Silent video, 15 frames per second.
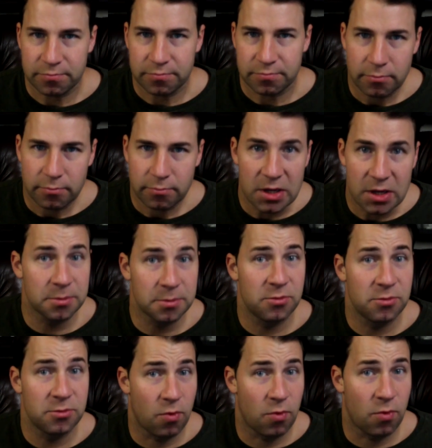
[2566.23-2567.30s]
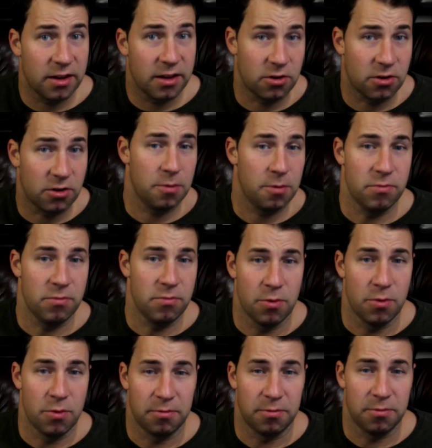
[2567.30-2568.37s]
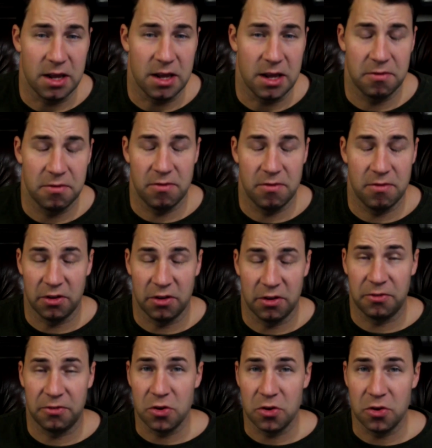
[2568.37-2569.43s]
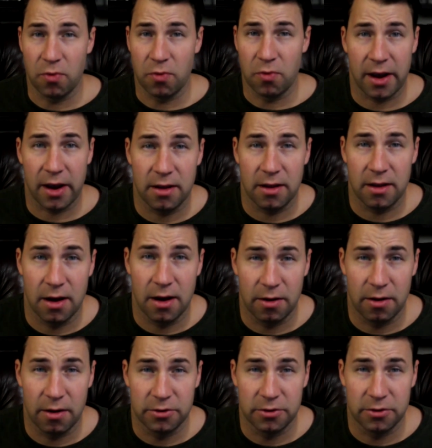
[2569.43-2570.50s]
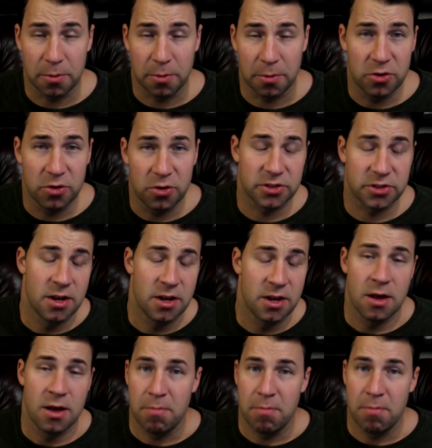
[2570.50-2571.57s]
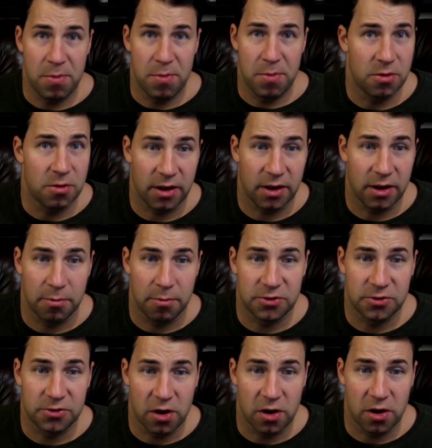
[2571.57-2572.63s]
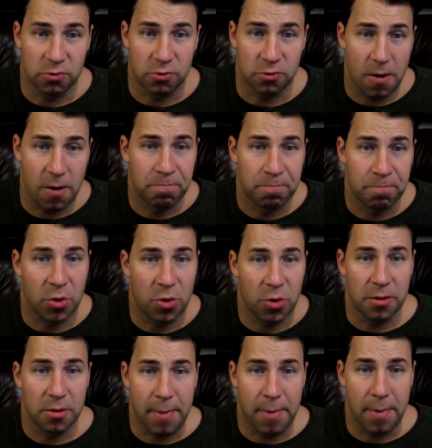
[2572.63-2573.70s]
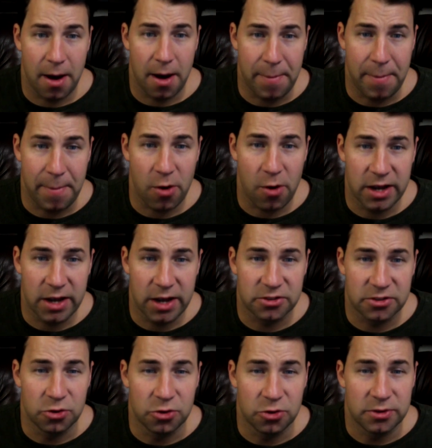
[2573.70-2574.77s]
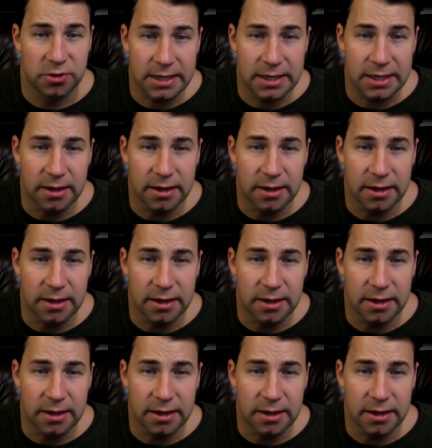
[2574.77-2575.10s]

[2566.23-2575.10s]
sometimes a rocket start, you know, with as many, with as few rocket uh, jump boosts might be a good mix for you as well. Berlin Byways 2T,